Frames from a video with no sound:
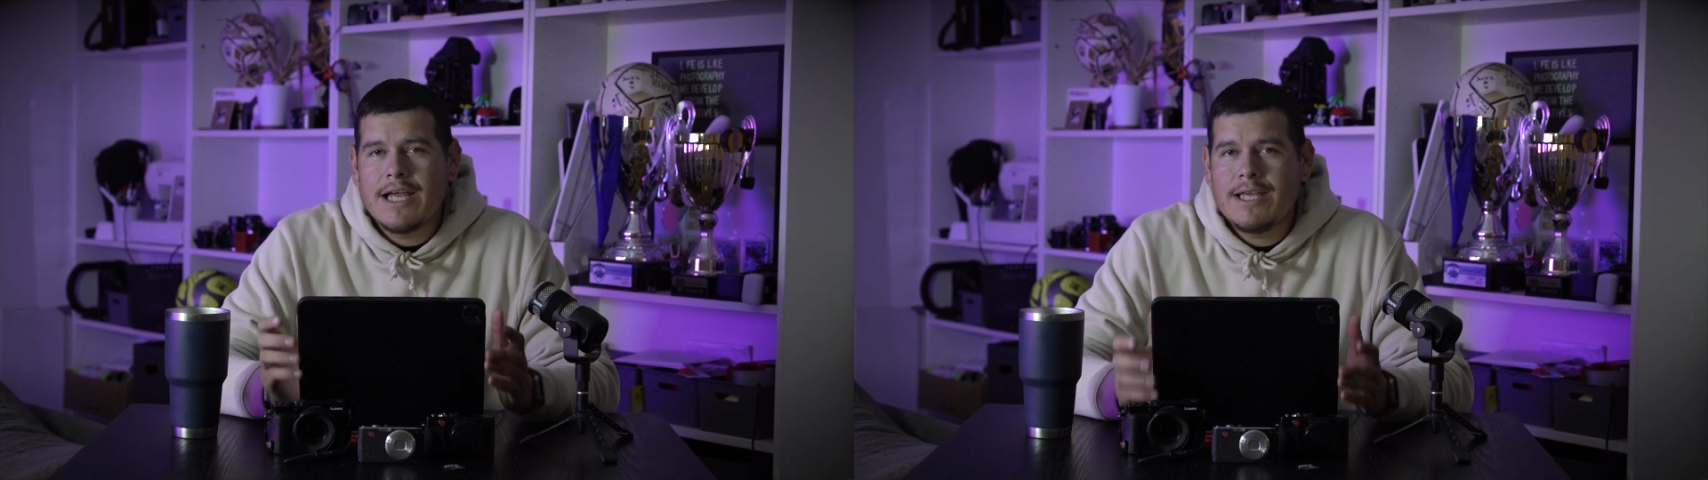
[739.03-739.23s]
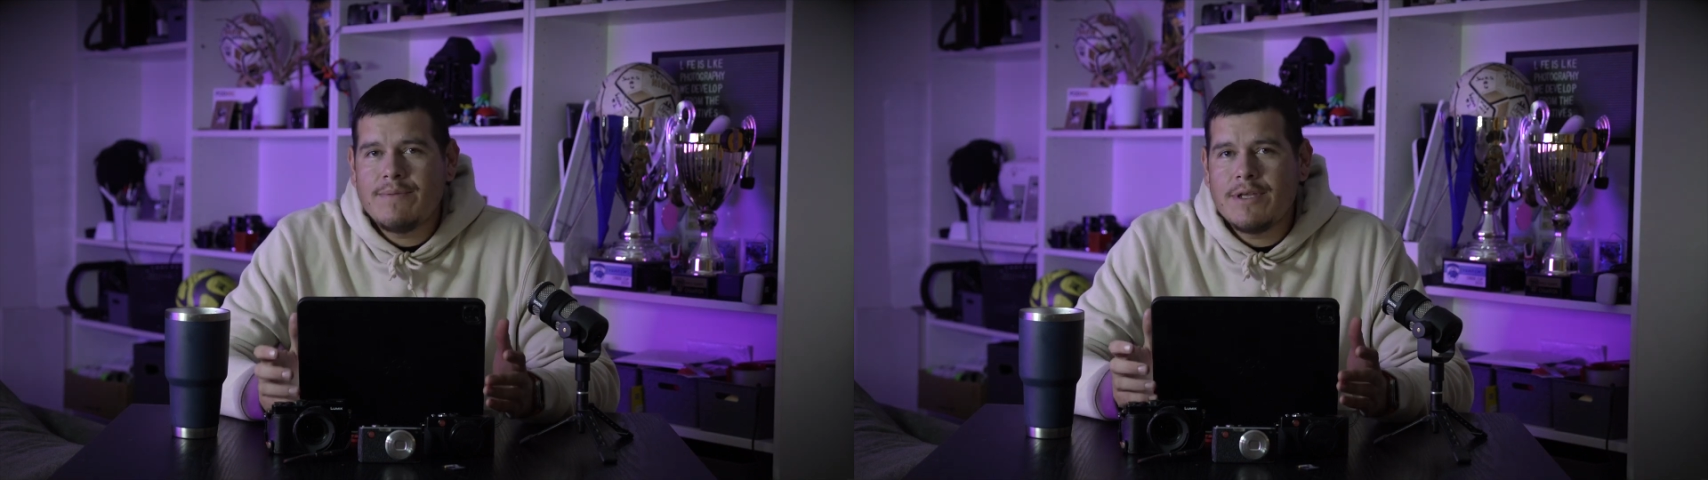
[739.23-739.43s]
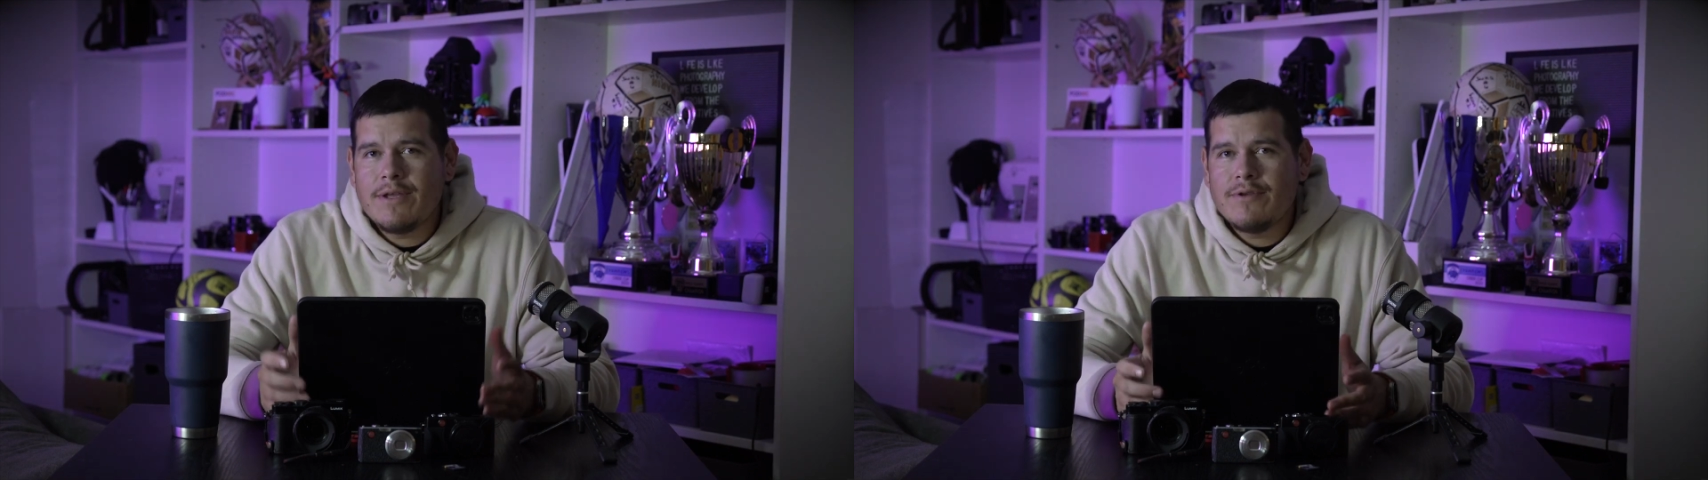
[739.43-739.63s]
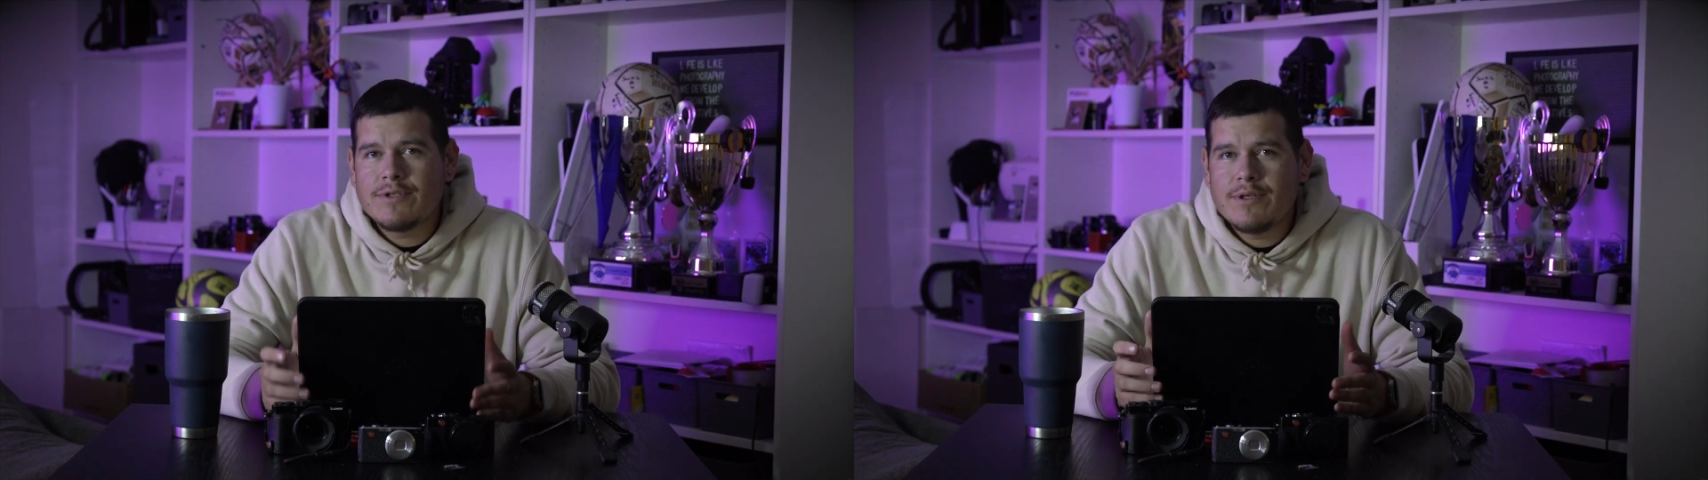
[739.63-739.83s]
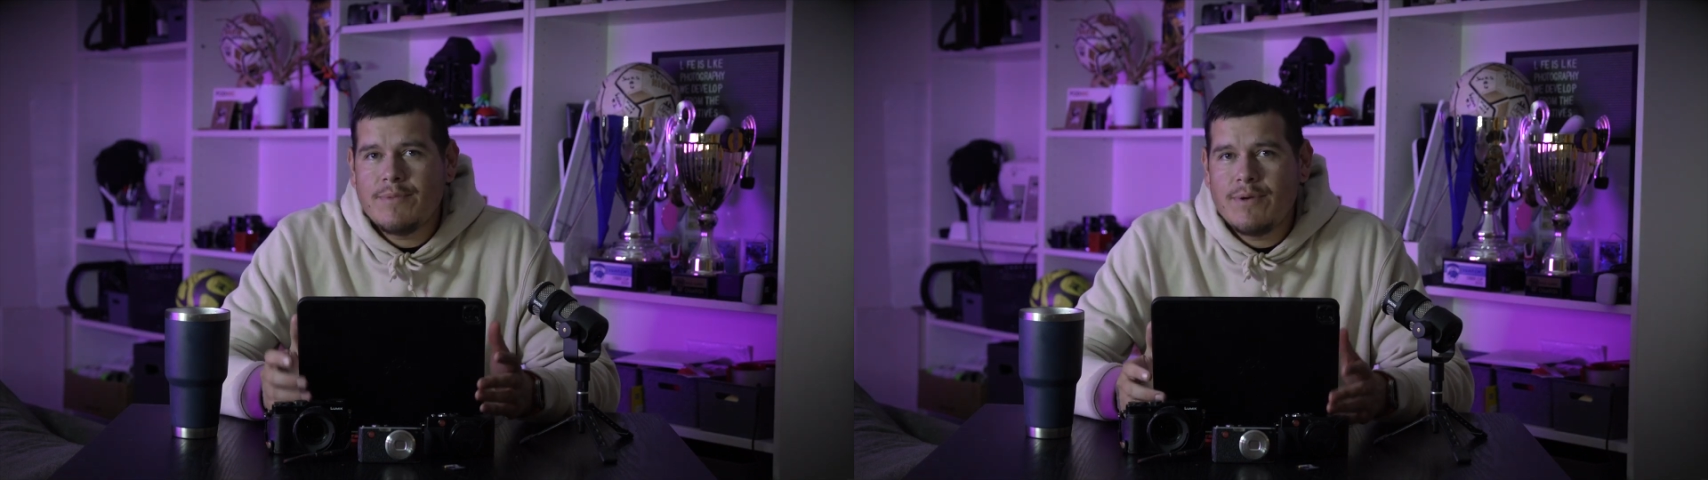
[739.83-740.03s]
I keep thinking
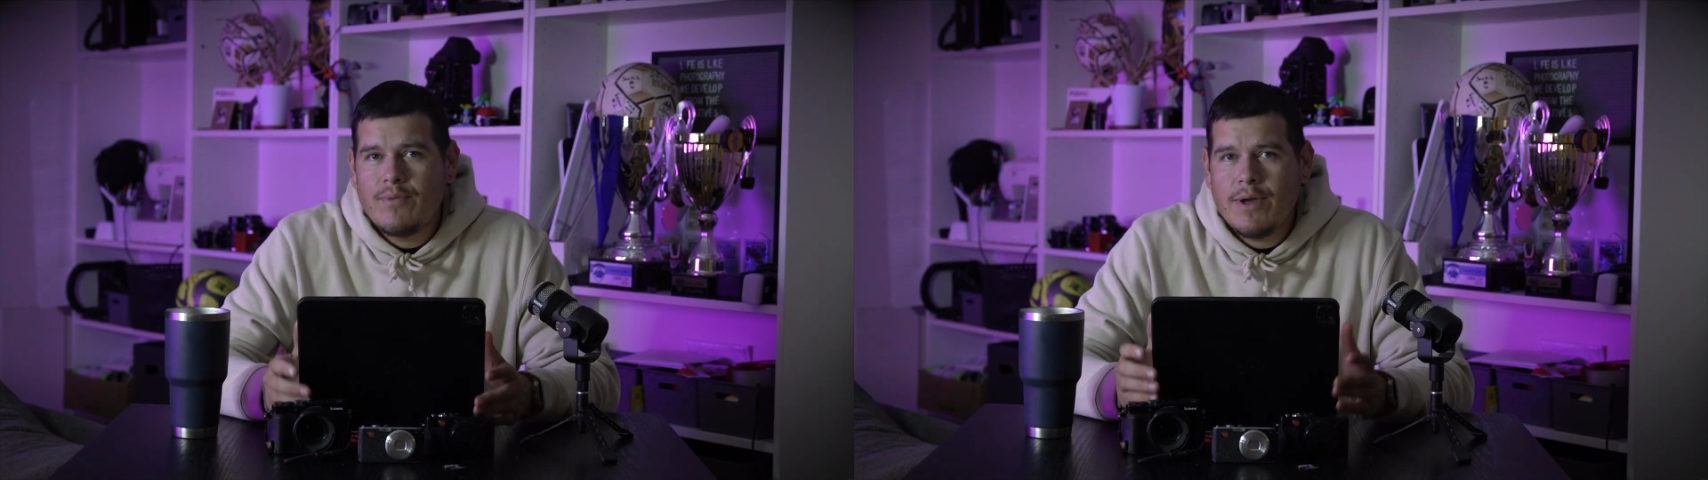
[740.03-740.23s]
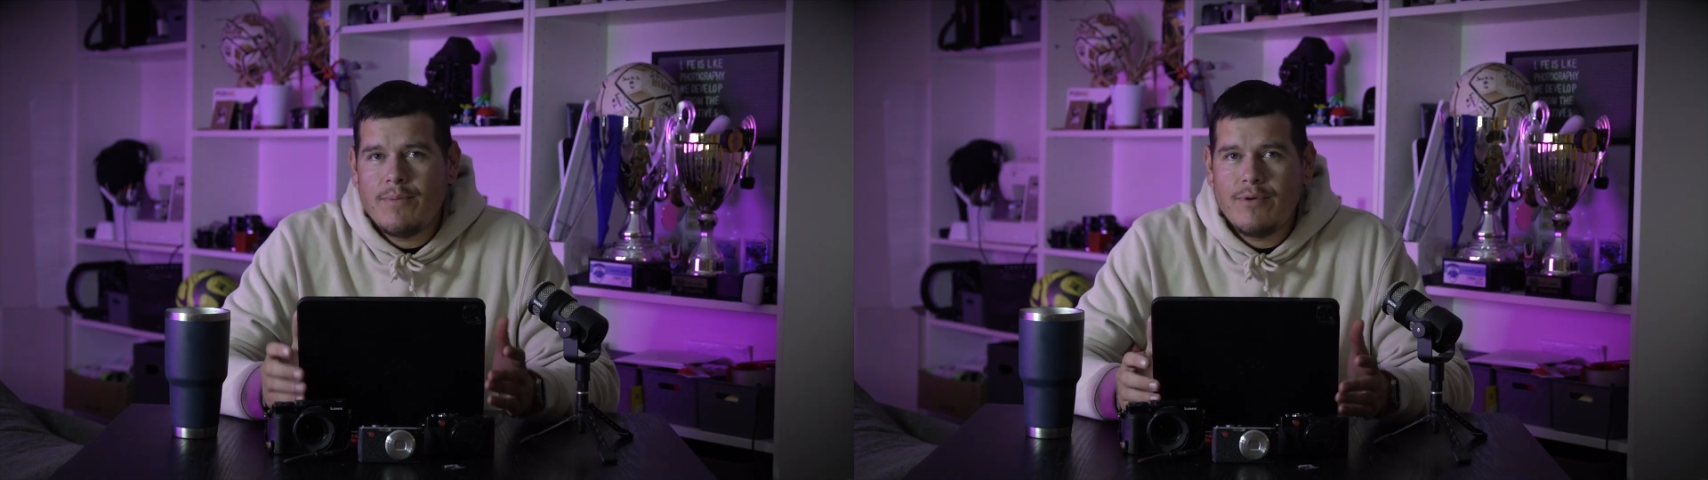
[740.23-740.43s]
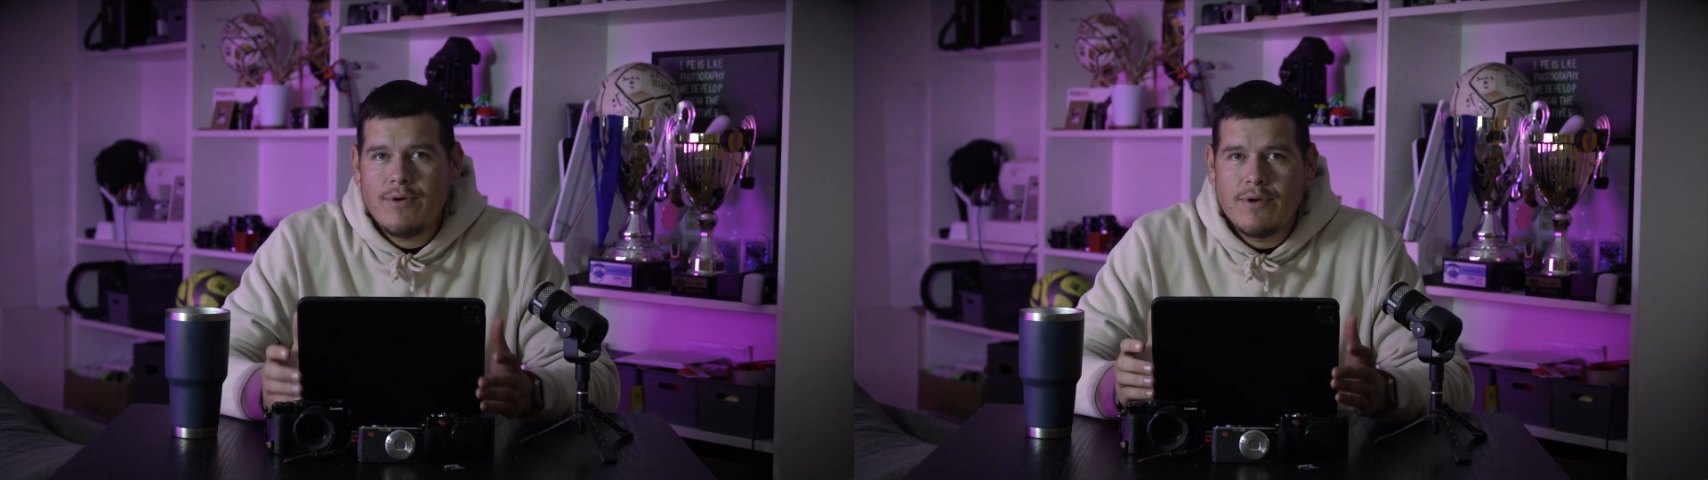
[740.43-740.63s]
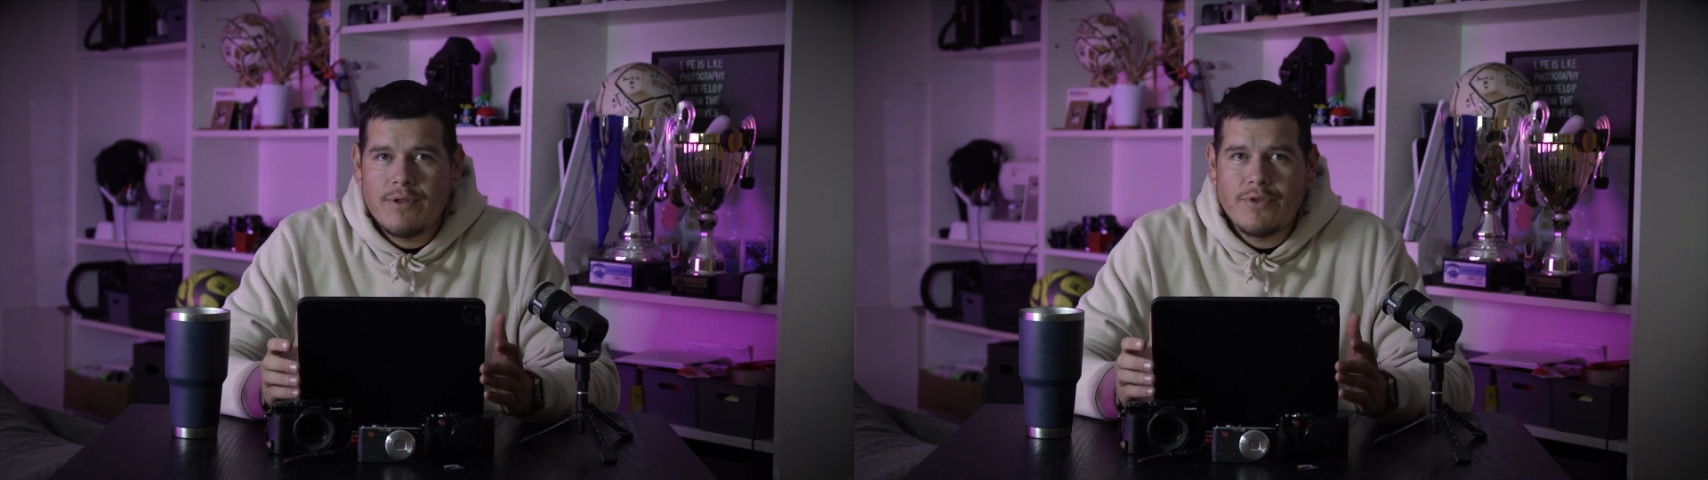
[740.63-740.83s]
there's going to be way more